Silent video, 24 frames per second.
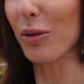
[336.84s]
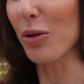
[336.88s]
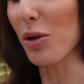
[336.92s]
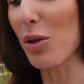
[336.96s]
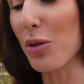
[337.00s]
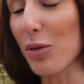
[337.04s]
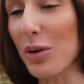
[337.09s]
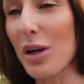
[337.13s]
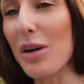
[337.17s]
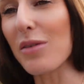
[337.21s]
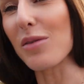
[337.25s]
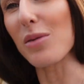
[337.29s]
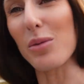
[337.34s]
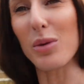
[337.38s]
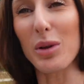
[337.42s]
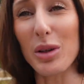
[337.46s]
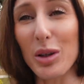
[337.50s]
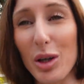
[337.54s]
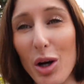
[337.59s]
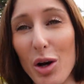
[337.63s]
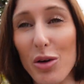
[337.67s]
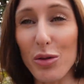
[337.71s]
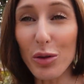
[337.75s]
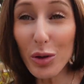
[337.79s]
all three of them
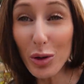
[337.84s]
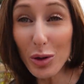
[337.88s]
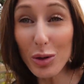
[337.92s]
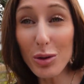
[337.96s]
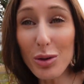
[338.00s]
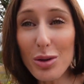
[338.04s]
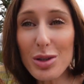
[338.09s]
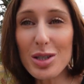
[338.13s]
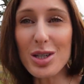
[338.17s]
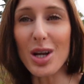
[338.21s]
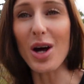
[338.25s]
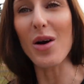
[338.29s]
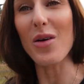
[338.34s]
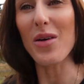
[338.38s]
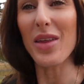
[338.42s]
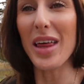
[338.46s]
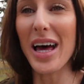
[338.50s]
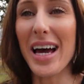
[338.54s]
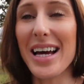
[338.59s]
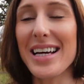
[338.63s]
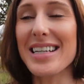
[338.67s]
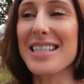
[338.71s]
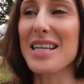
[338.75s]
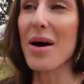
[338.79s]
are in the overall, so
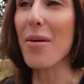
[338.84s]
that is